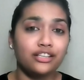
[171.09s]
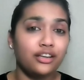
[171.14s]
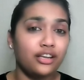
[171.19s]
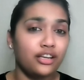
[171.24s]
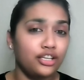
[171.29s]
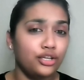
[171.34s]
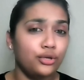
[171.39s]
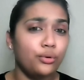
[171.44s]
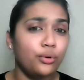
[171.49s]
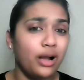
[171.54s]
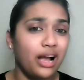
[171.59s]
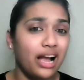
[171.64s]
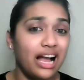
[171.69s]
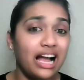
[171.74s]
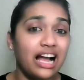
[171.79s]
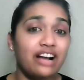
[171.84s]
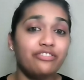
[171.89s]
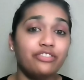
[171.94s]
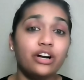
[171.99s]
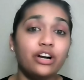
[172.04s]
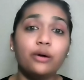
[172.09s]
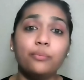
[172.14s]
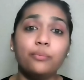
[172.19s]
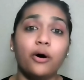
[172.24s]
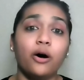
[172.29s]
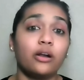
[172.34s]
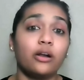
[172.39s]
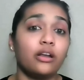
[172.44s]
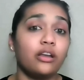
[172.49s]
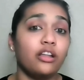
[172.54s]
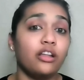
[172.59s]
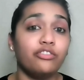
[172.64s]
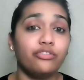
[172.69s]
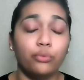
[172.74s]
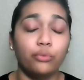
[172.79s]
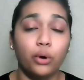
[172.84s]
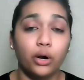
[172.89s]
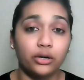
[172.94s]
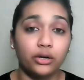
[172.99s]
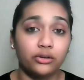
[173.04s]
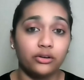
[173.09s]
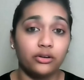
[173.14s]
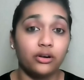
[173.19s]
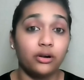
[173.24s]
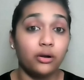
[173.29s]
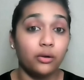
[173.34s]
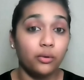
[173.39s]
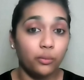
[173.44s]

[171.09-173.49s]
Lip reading: you have a bottle of water